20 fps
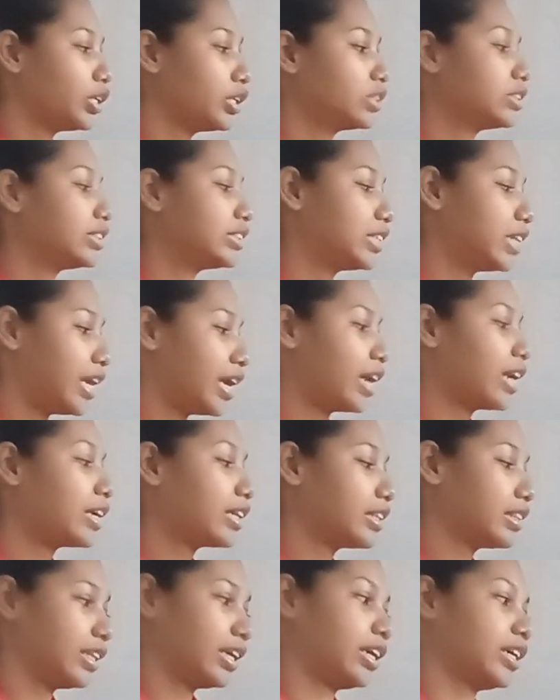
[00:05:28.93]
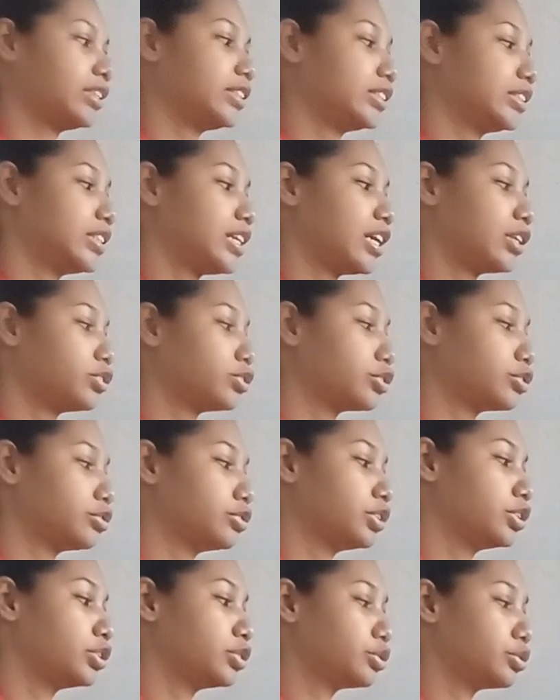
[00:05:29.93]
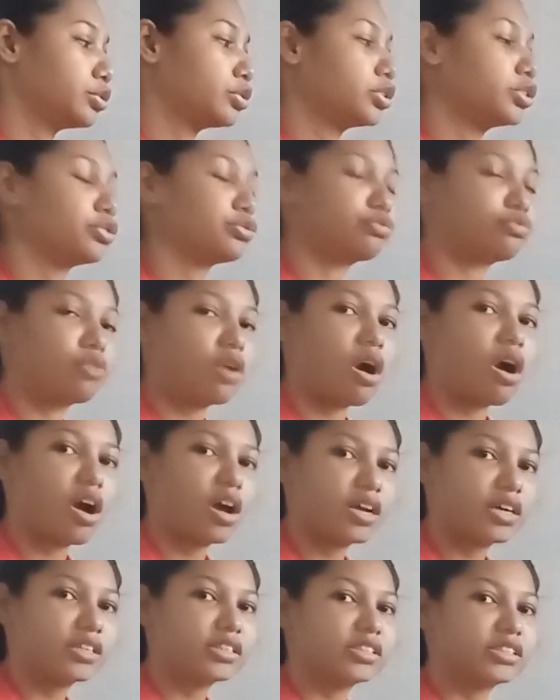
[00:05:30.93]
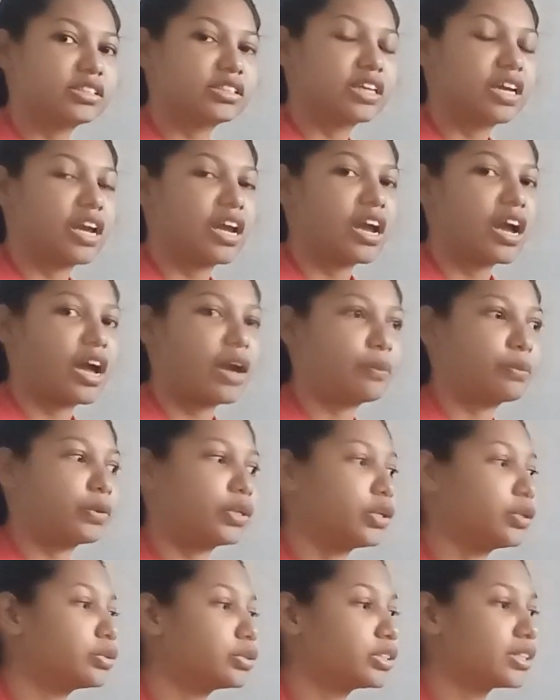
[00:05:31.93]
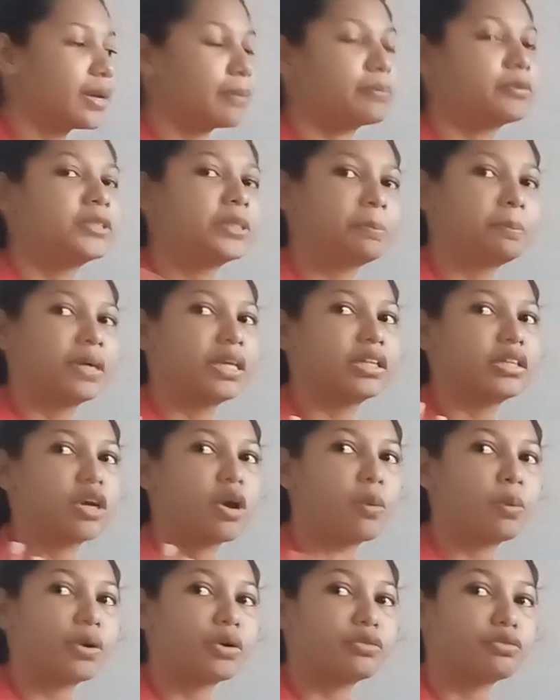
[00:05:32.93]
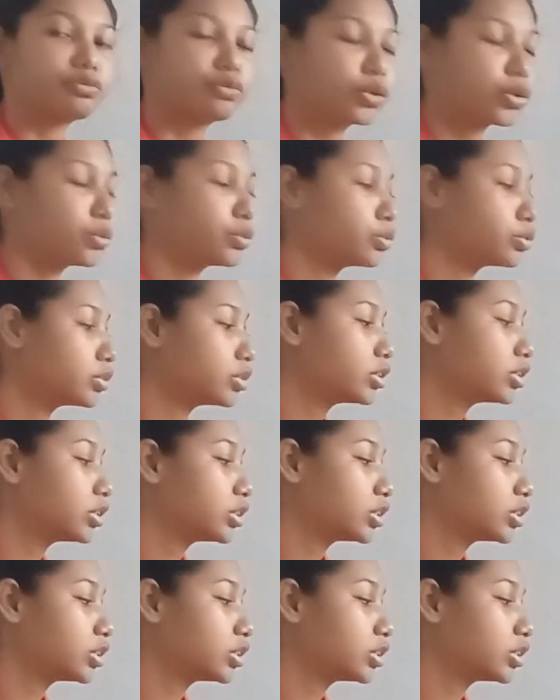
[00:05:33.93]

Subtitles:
take this natural resource, rocks, and we use them to build our roads.